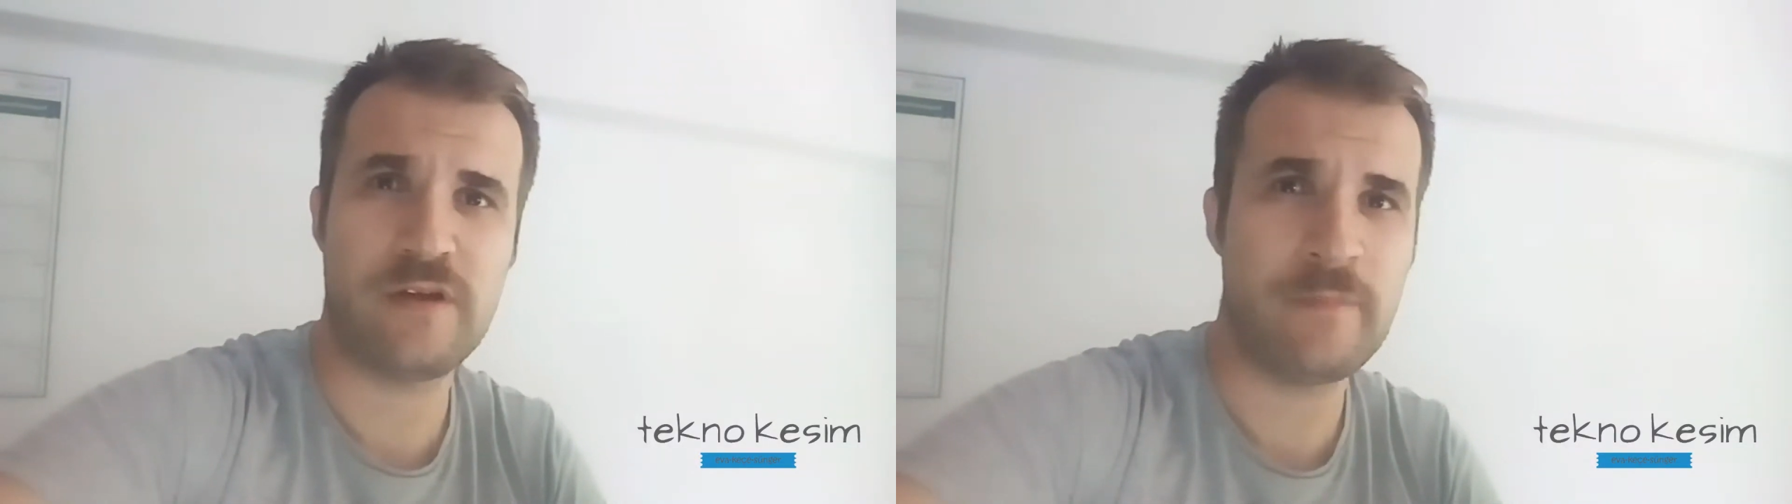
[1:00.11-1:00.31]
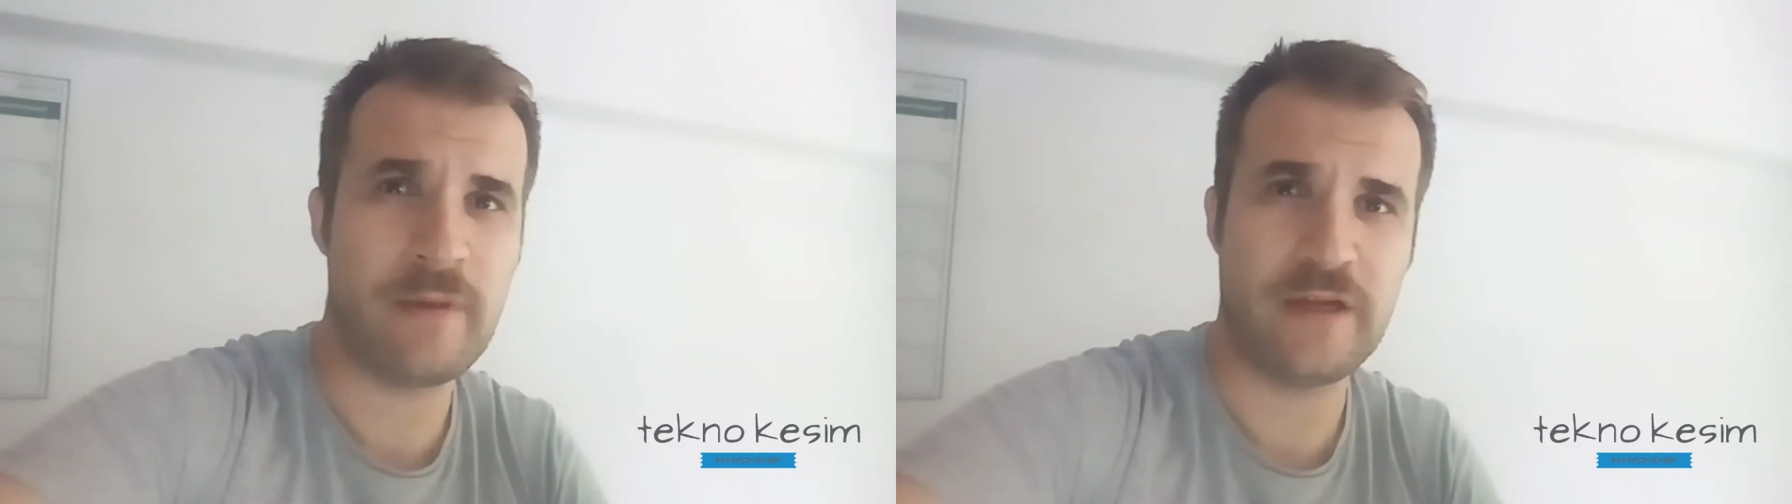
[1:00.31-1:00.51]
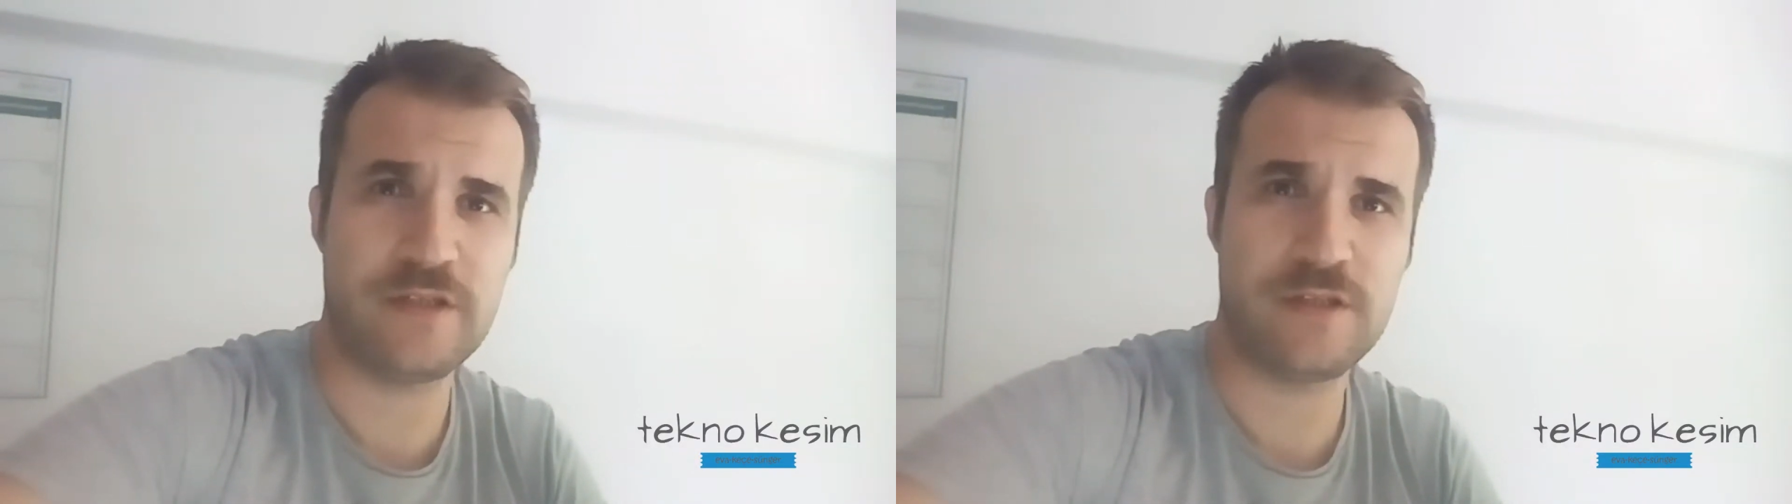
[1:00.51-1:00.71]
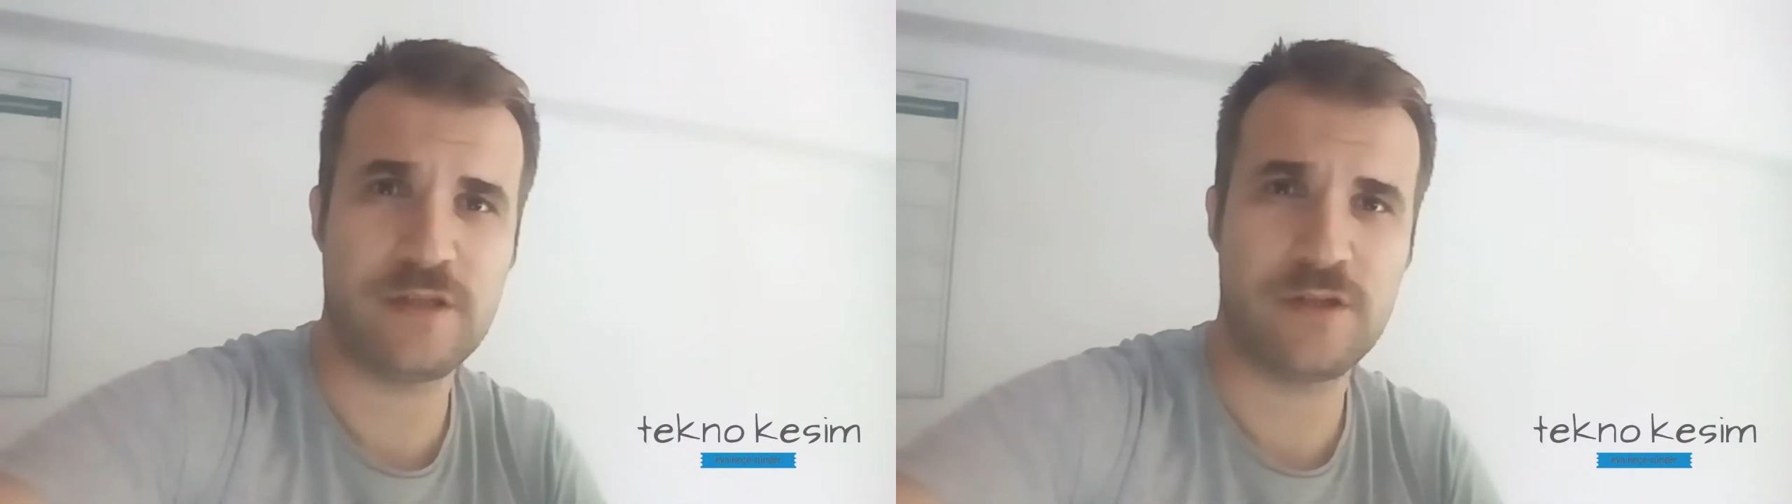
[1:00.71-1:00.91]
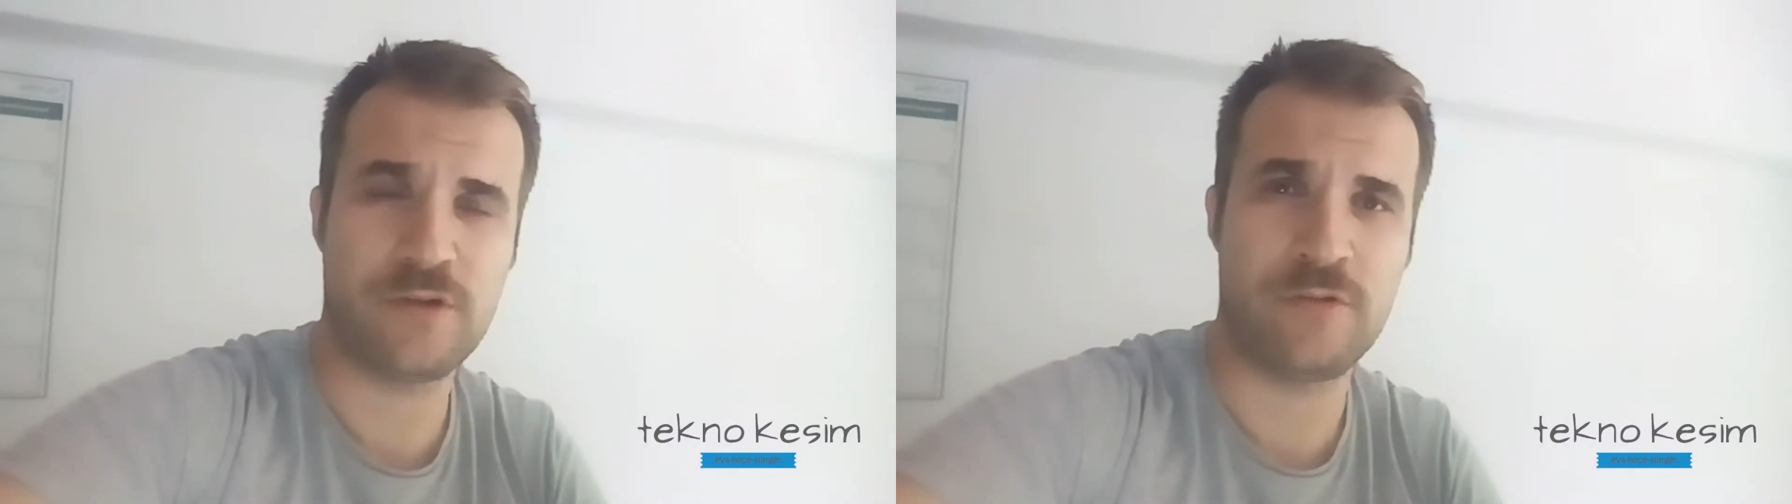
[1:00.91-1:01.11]
image,
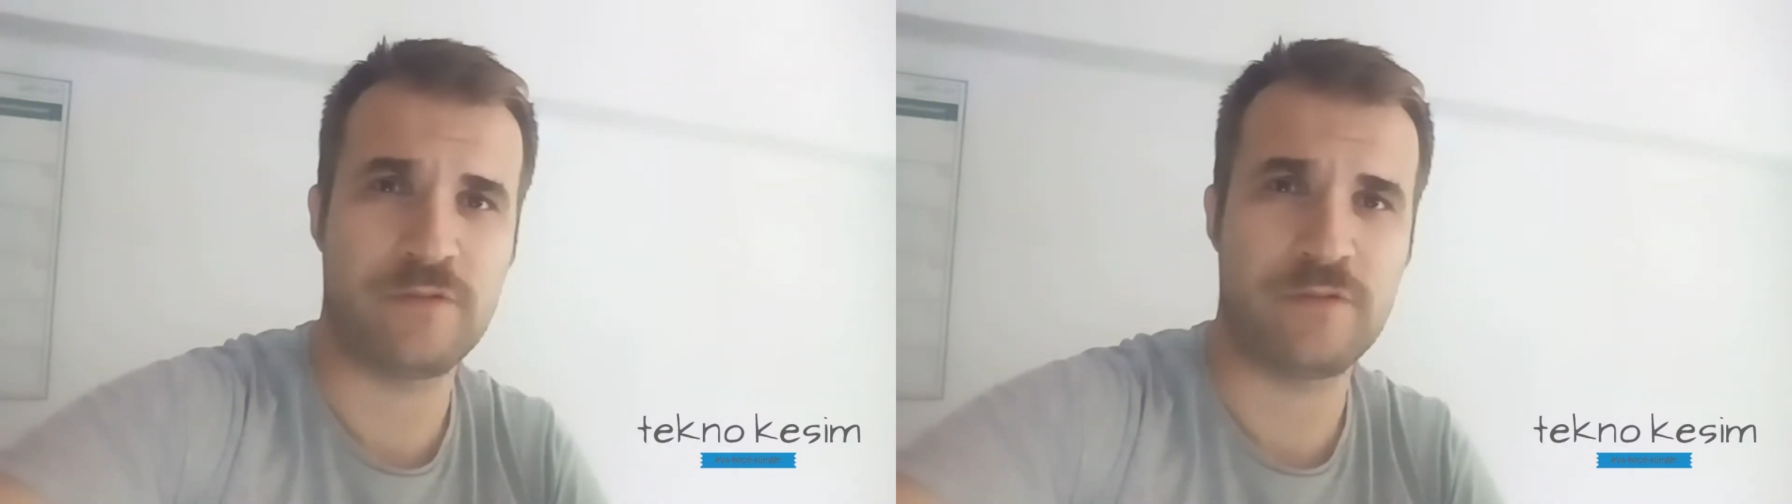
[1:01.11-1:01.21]
your